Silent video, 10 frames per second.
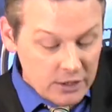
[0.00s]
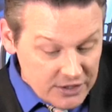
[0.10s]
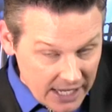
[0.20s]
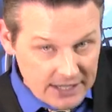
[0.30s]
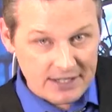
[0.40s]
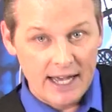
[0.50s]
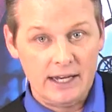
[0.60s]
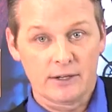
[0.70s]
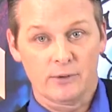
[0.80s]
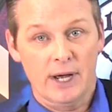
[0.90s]
Stay inside.
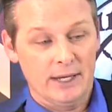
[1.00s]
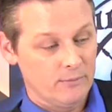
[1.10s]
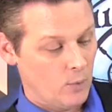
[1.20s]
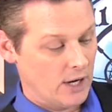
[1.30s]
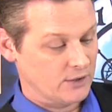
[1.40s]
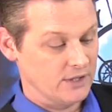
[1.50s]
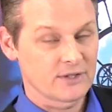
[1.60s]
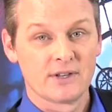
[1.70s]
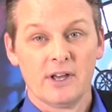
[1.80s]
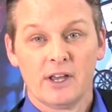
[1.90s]
Ready? Watch
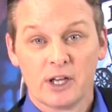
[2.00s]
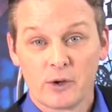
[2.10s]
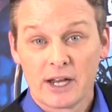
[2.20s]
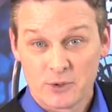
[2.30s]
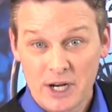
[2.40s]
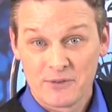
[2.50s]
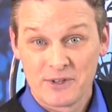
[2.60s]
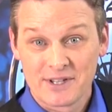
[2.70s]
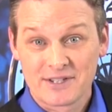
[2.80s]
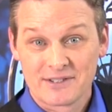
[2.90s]
this. You guys ready
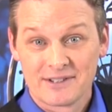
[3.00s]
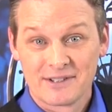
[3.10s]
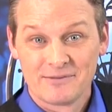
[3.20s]
for this?